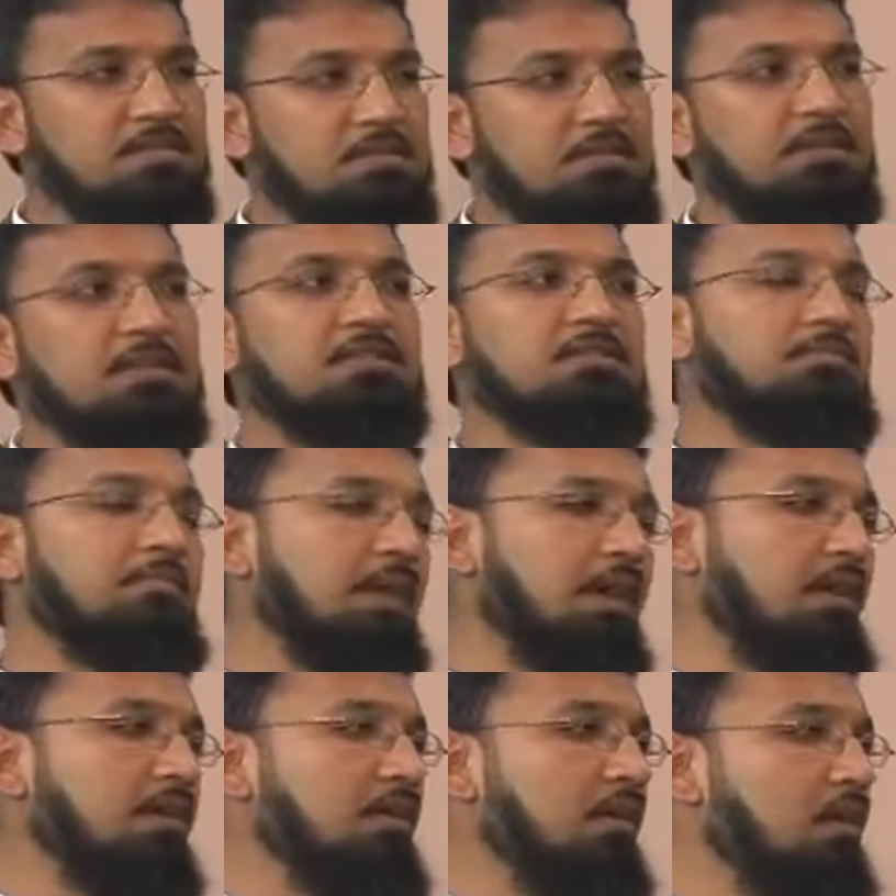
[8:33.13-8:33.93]
to this
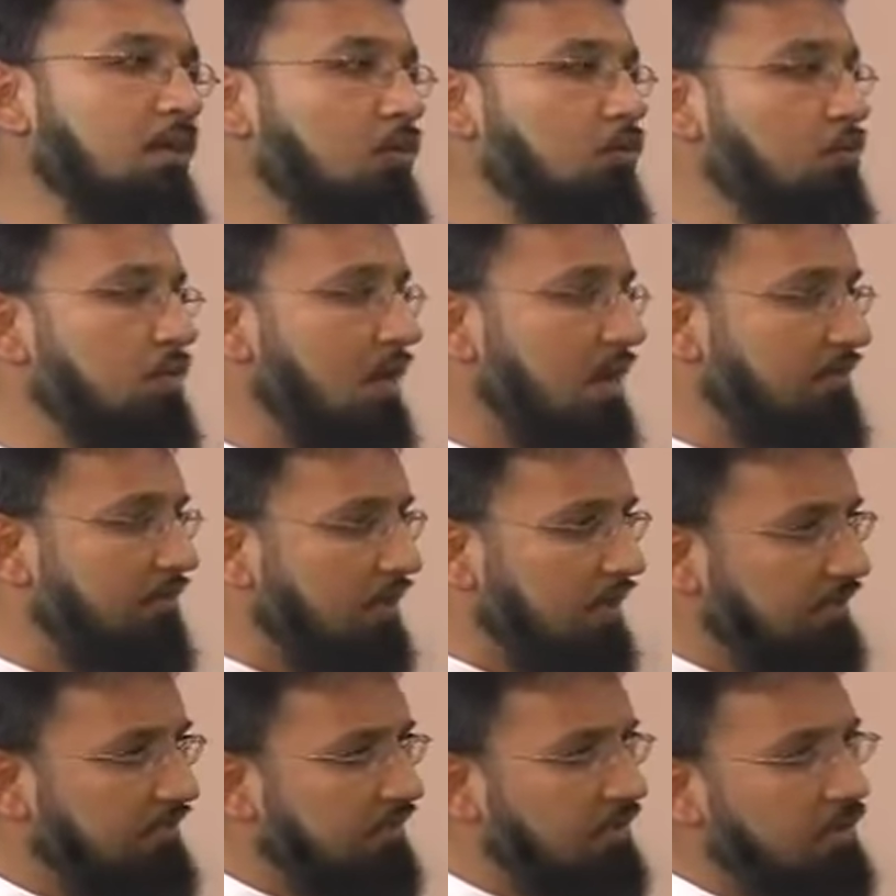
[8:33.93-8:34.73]
man who
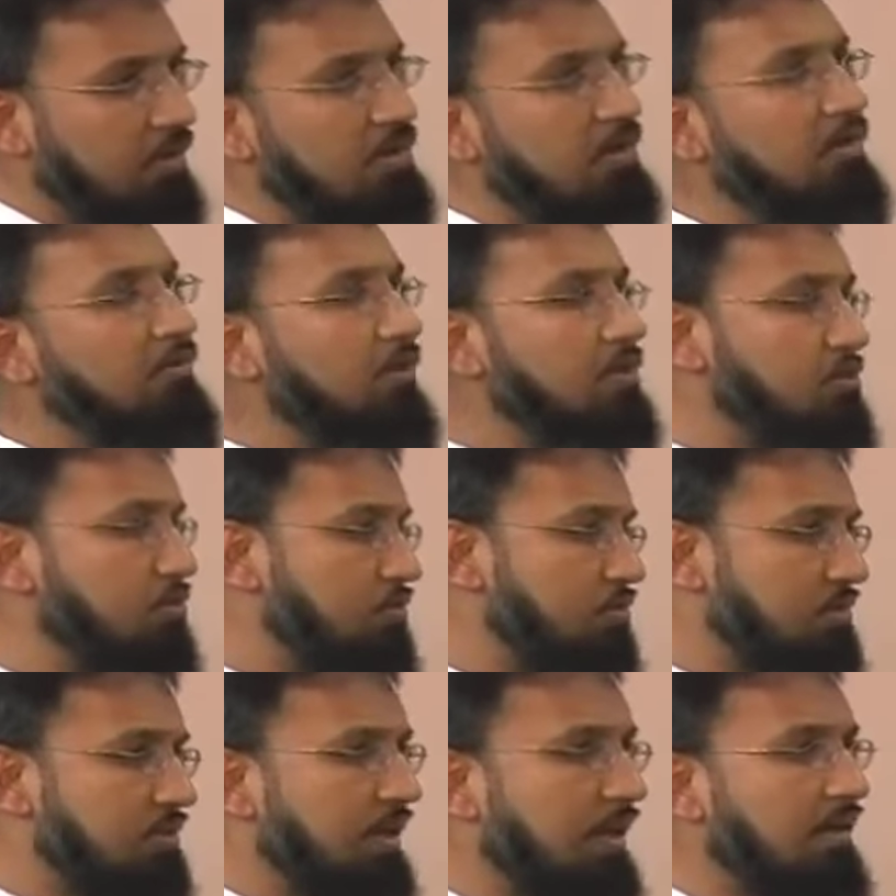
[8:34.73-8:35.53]
never even heard what
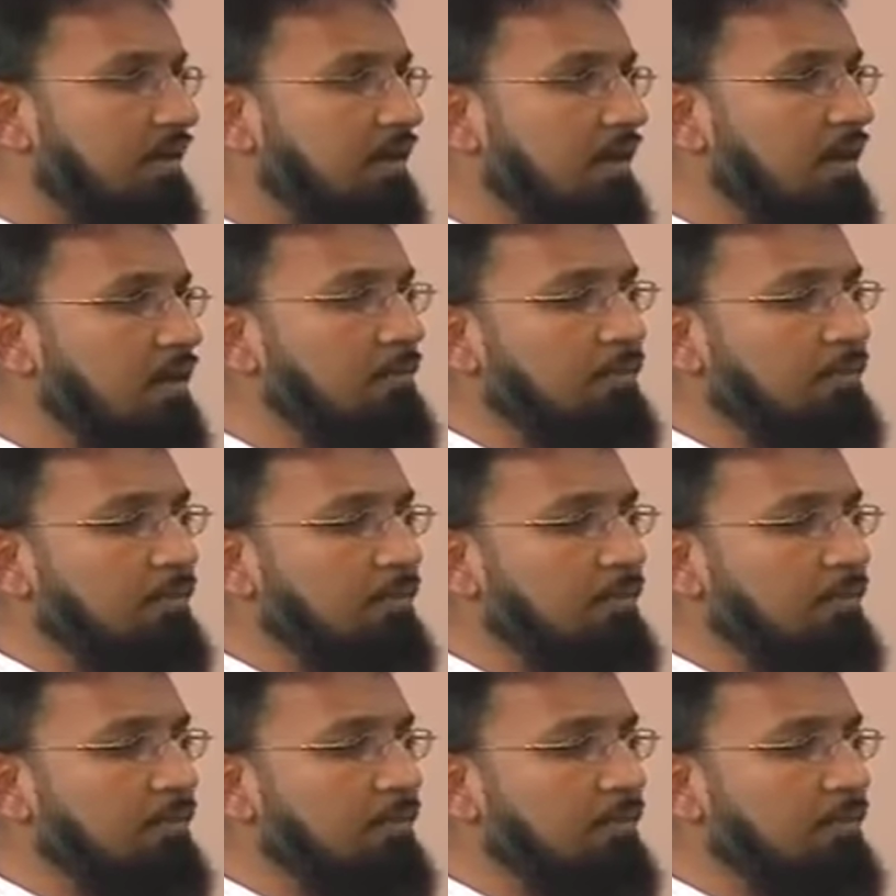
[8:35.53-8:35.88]
you said,